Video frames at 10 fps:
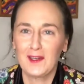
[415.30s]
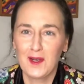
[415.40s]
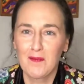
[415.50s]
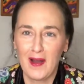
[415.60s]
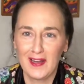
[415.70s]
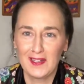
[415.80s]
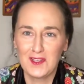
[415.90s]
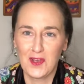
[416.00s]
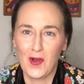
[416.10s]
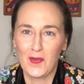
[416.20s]

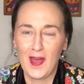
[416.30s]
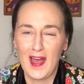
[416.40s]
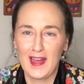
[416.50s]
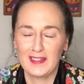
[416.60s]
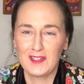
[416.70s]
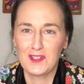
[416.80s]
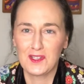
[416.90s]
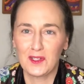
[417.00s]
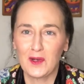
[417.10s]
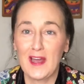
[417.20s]
combines all that? And
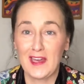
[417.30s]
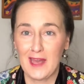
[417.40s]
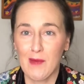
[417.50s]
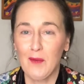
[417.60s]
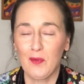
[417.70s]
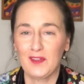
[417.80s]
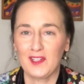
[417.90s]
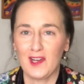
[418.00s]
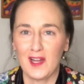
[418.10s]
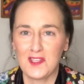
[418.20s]
so I came up with the
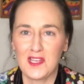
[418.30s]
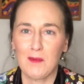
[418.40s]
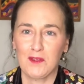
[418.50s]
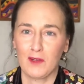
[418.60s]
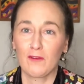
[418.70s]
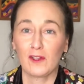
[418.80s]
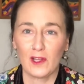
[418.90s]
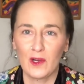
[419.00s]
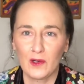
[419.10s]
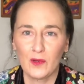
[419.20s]
concept of
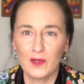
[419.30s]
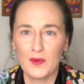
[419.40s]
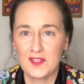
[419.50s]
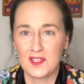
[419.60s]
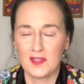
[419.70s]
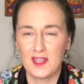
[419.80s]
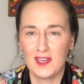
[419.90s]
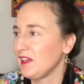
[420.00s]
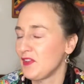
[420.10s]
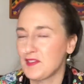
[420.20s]
Glow with
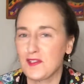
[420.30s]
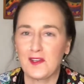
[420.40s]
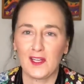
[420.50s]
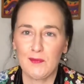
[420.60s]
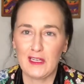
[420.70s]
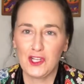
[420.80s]
Cynthia. This is gonna be a